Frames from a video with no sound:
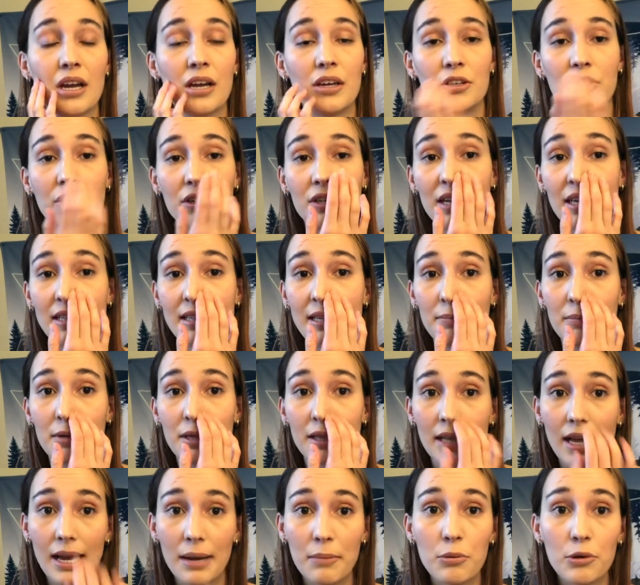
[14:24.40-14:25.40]
You can get them
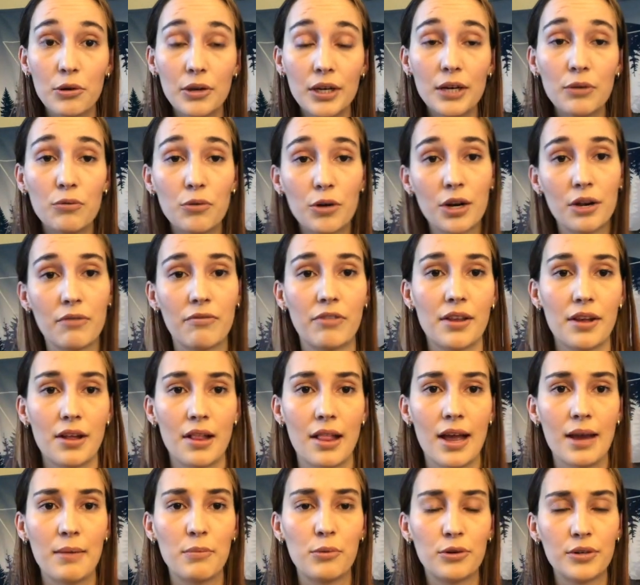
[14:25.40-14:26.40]
in library. One of the
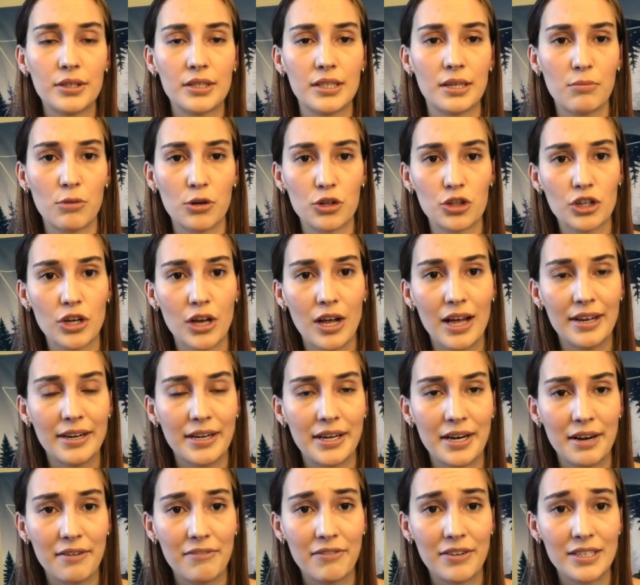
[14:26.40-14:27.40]
libraries in Montreal had
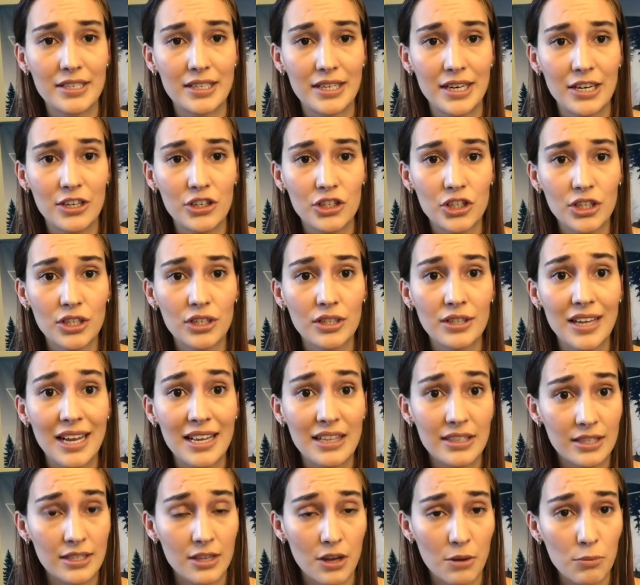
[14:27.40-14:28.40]
an infestation
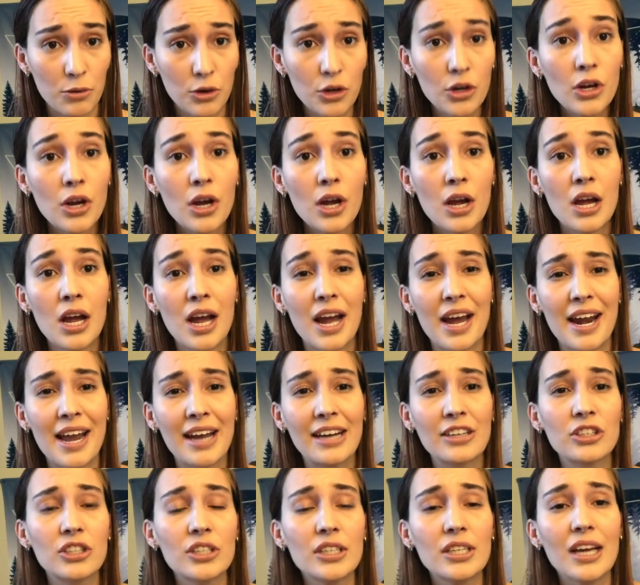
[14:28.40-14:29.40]
that summer. And
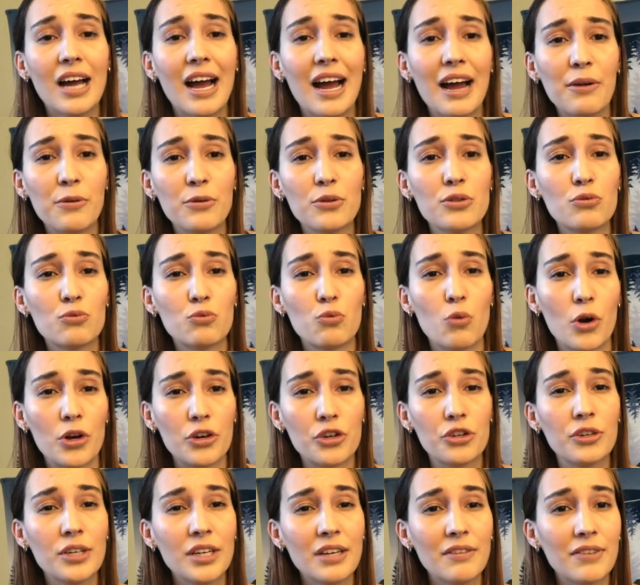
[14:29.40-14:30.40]
actually, I was
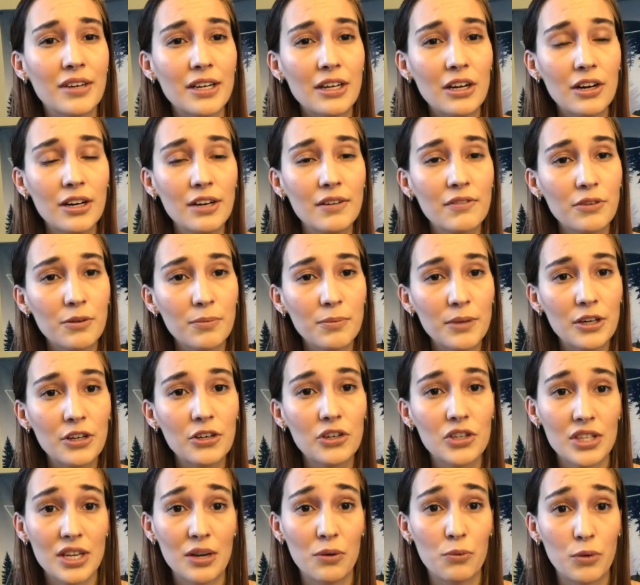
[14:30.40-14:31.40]
wondering if I got it from there
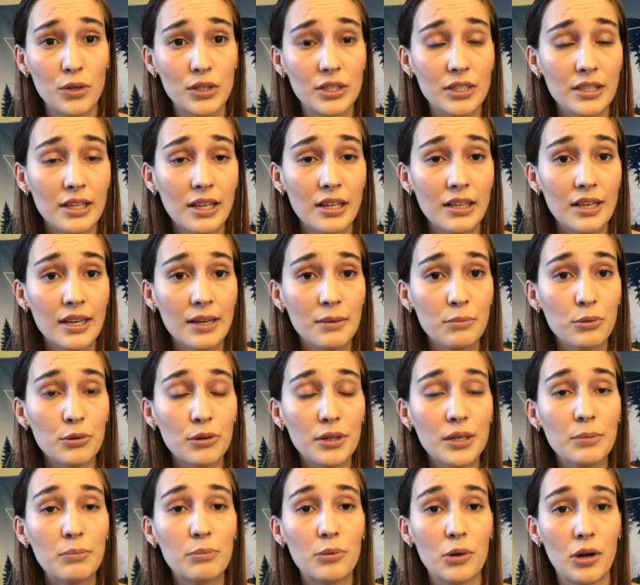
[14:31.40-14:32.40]
because I went to that
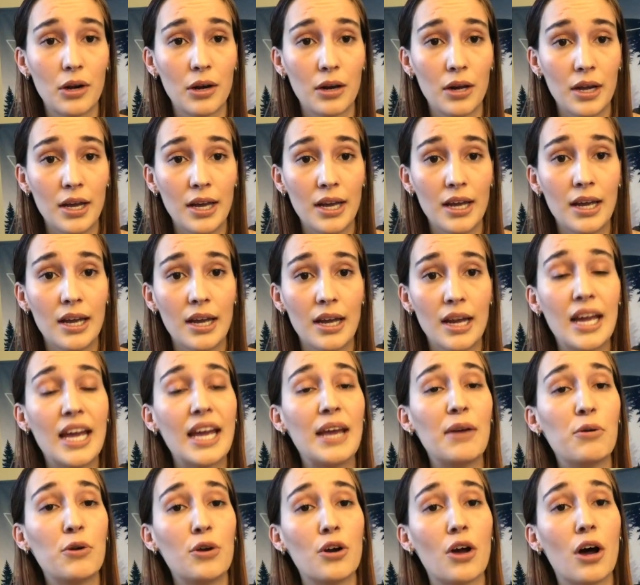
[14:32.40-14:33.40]
library, but
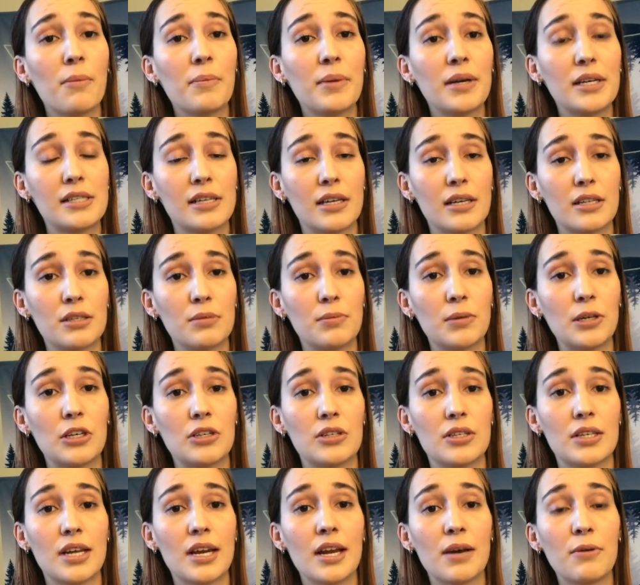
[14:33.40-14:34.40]
it would not make sense
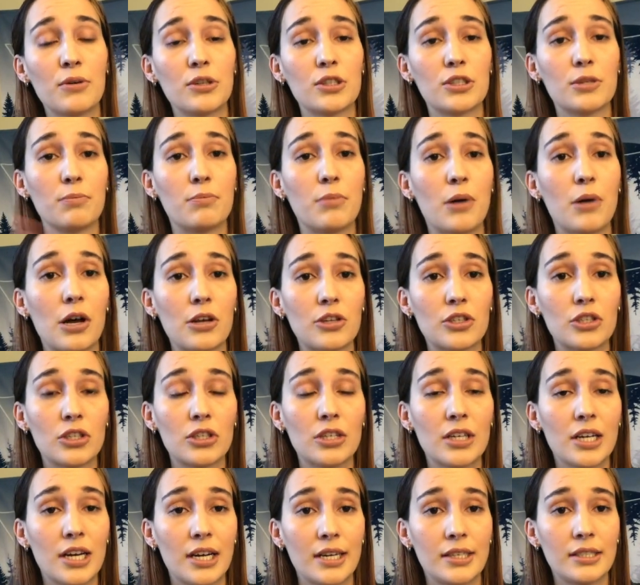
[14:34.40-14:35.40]
because then I went to
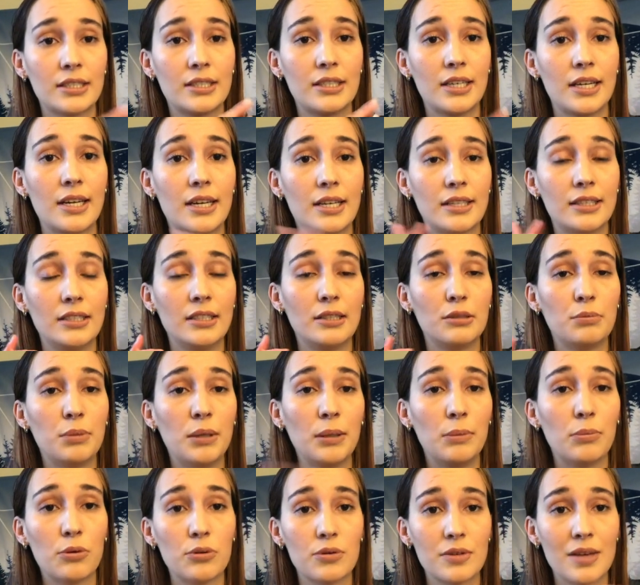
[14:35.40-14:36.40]
Boston and I stayed at these
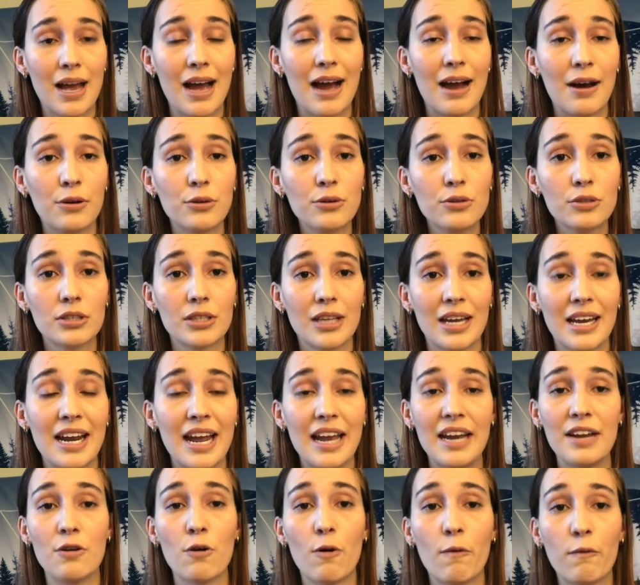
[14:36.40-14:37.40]
people's house, and
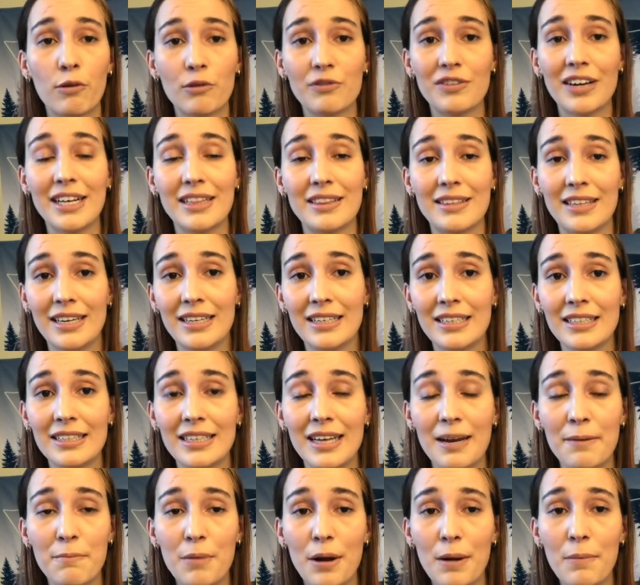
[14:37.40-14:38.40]
I know for a fact they didn't
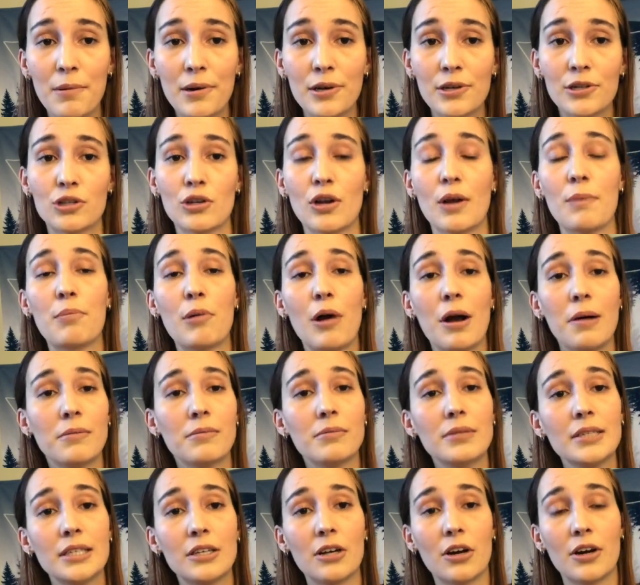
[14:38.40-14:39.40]
get bedbugs, so I
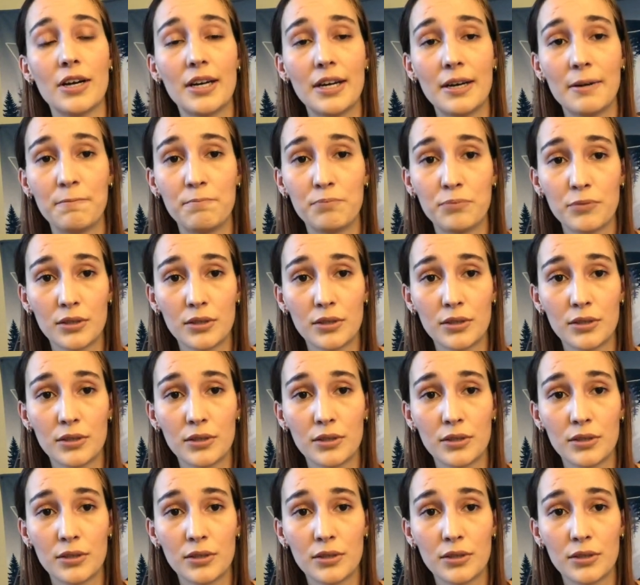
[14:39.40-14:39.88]
probably got it